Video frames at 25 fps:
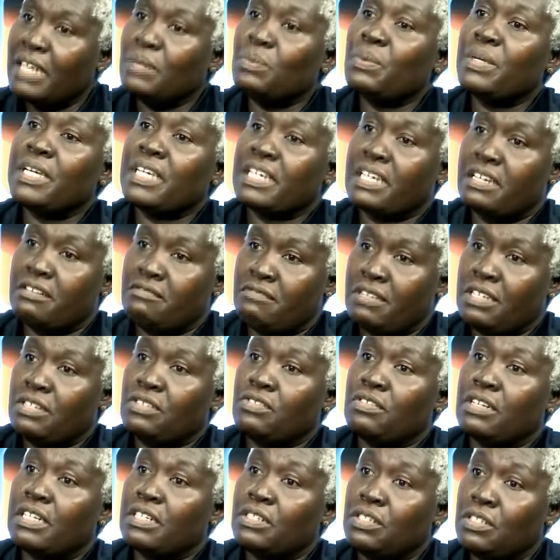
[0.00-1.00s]
then we can
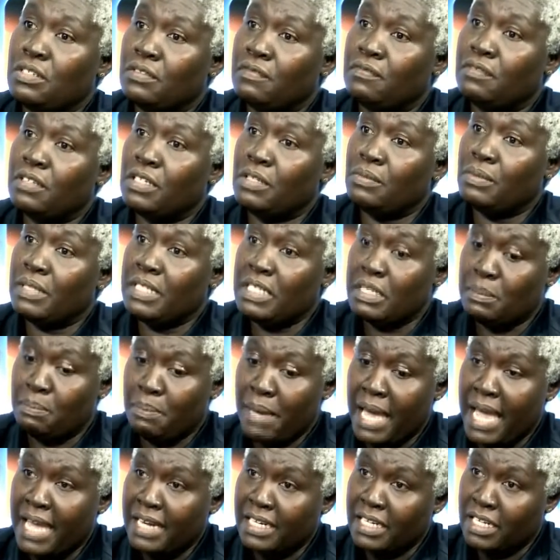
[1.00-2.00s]
restrict your fluid
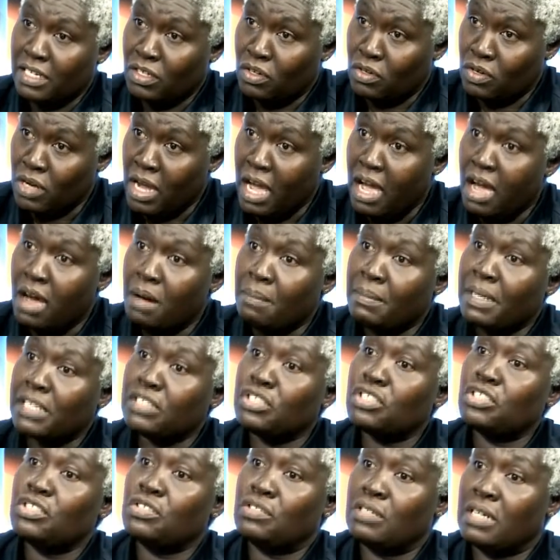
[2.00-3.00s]
depending on how
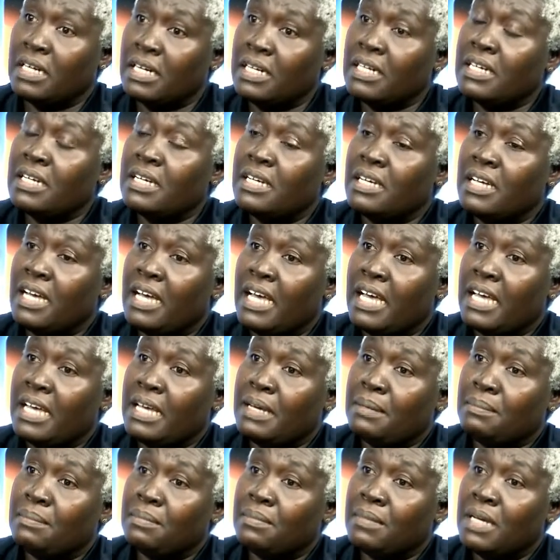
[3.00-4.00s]
much you are
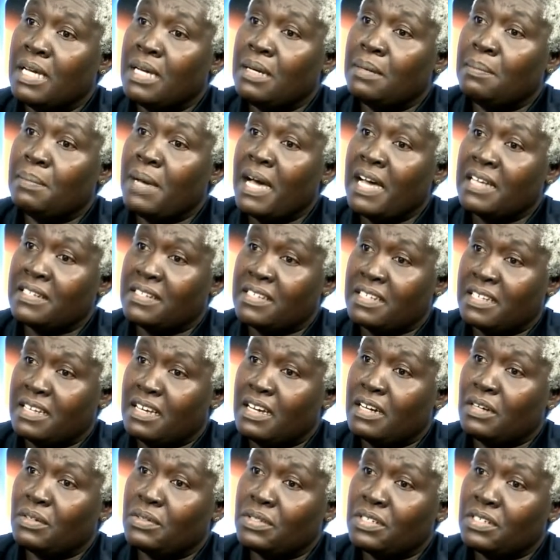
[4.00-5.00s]

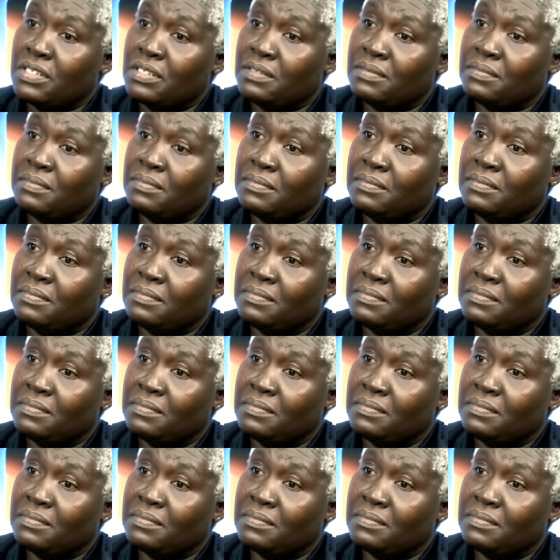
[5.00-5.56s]
passing out.